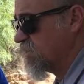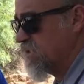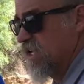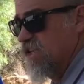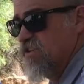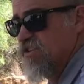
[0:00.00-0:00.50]
because
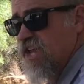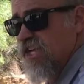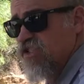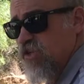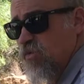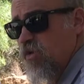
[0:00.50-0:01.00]
that is
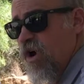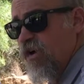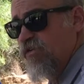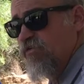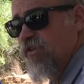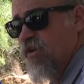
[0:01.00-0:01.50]
actually
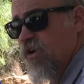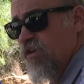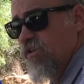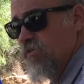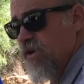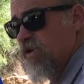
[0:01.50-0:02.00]
water for all
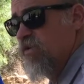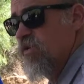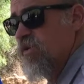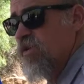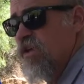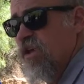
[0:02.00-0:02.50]
the
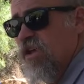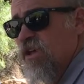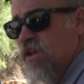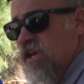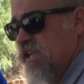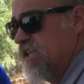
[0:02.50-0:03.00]
bighorn
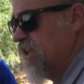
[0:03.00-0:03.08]
and